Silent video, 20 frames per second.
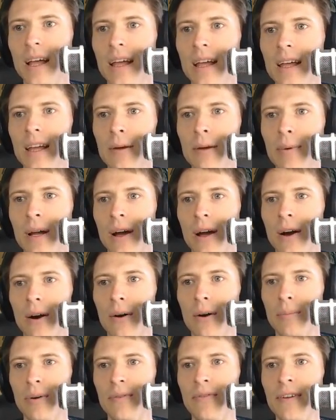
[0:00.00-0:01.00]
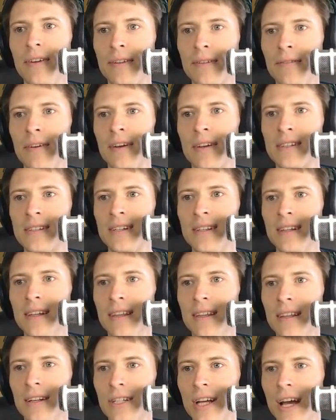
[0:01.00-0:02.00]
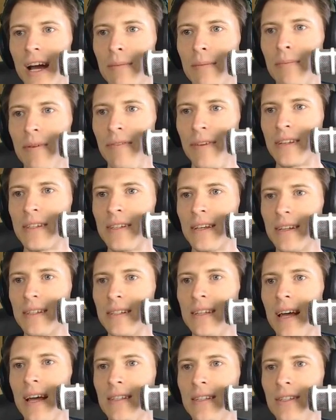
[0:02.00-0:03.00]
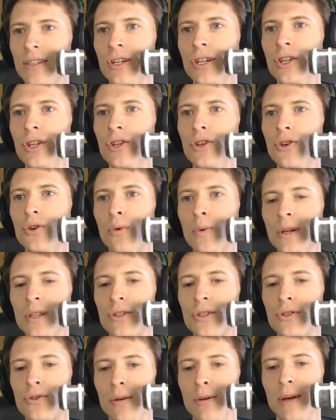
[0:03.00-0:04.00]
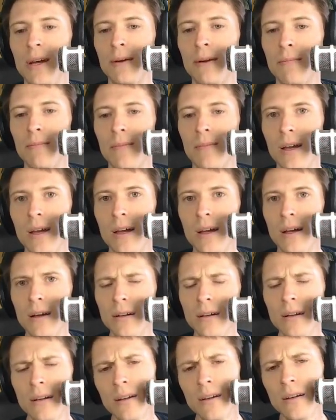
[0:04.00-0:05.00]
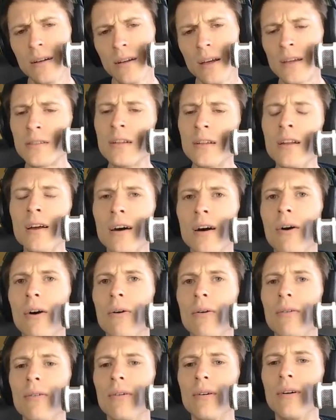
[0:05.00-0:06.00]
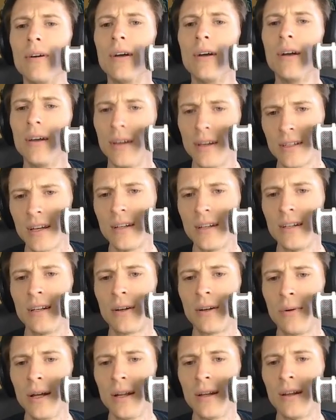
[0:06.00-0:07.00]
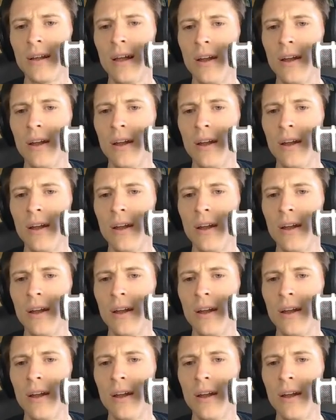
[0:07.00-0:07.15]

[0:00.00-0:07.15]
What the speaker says: Here we go. Pafix in the chat. Pafix says, didn't you quit streaming? Yes and no. Yes, I did quit, and